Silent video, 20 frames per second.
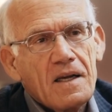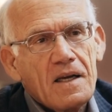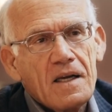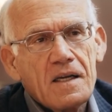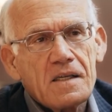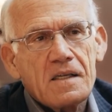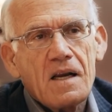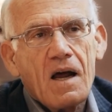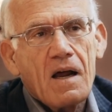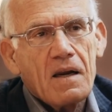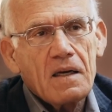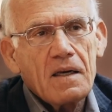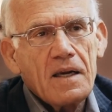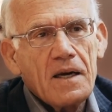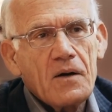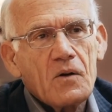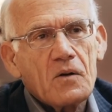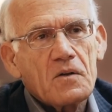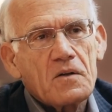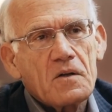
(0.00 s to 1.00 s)
is not
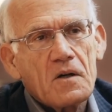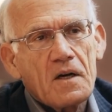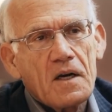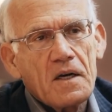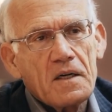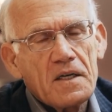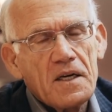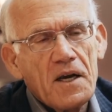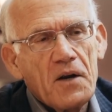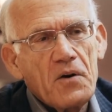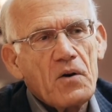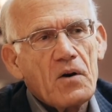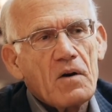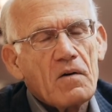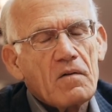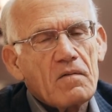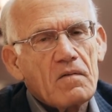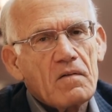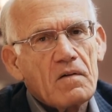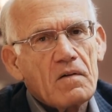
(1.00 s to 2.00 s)
legal to continue to.
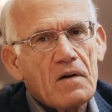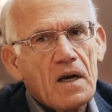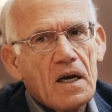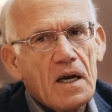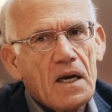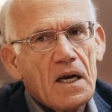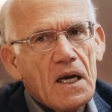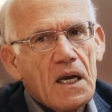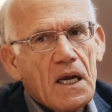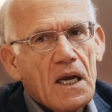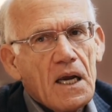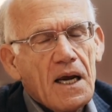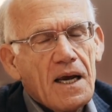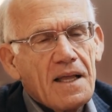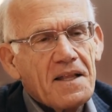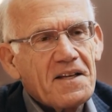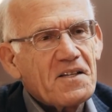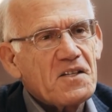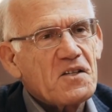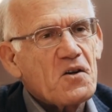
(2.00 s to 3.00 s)

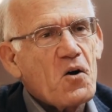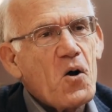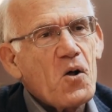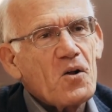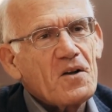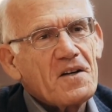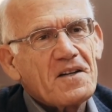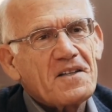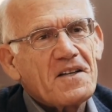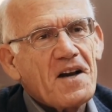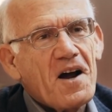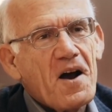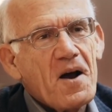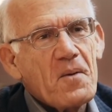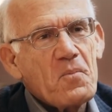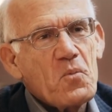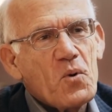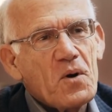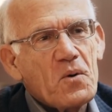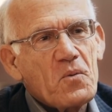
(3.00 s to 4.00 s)
And this is all at a
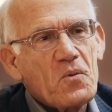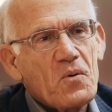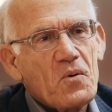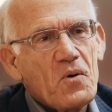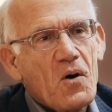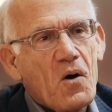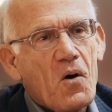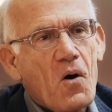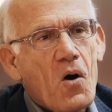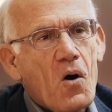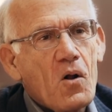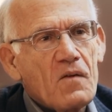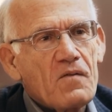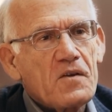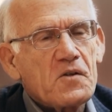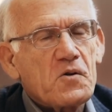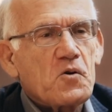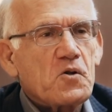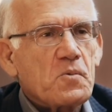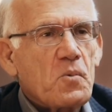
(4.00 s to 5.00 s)
time when all of
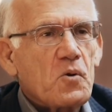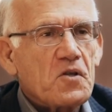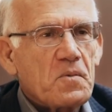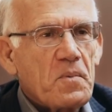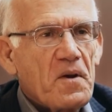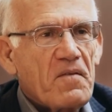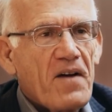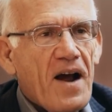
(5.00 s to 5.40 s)
us are supposed to be